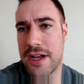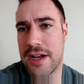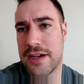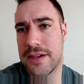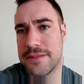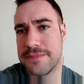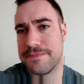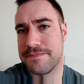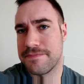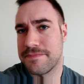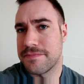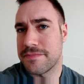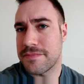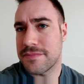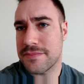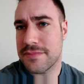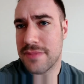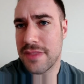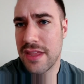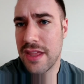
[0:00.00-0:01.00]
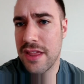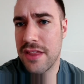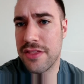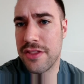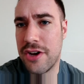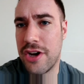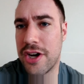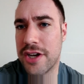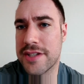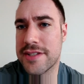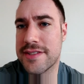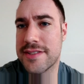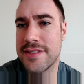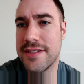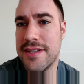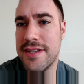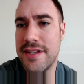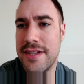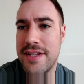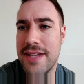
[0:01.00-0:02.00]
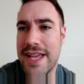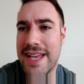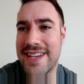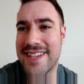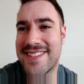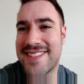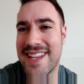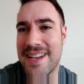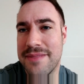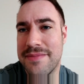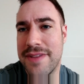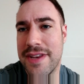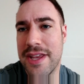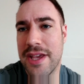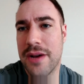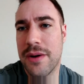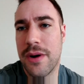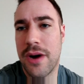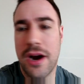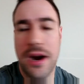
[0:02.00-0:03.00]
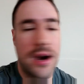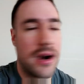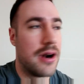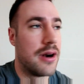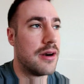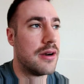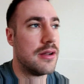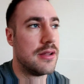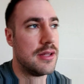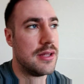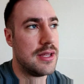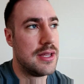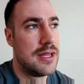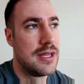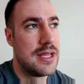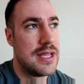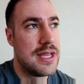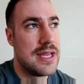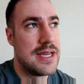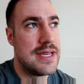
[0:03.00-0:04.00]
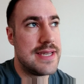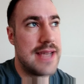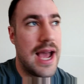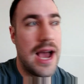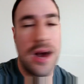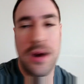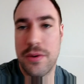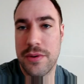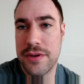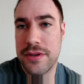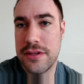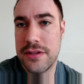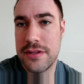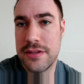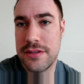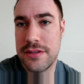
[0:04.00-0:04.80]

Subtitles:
the hooks in a setup video are down.